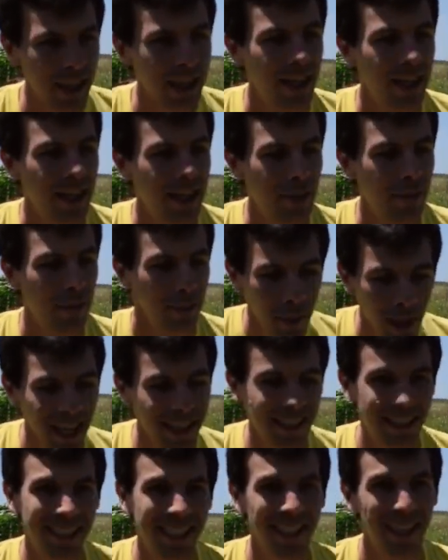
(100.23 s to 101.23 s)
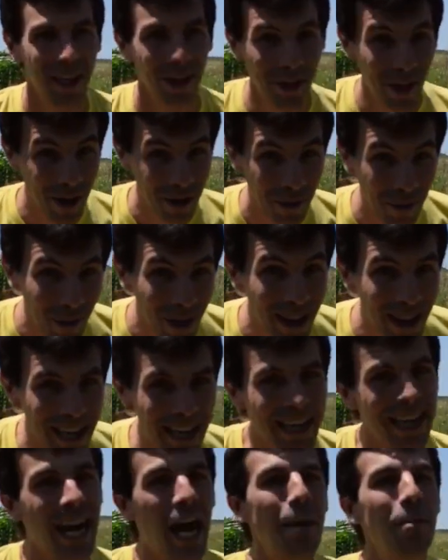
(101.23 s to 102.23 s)
But along the
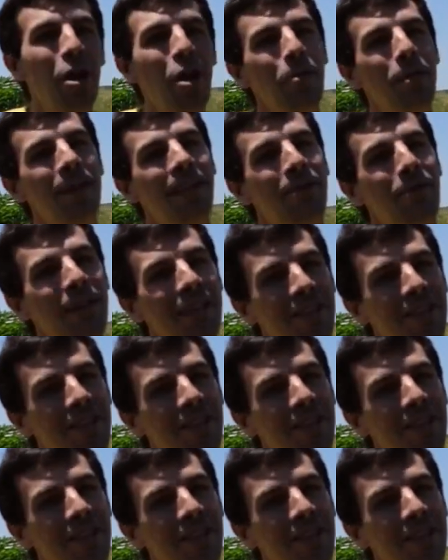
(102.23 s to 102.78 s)
way, I'm hoping that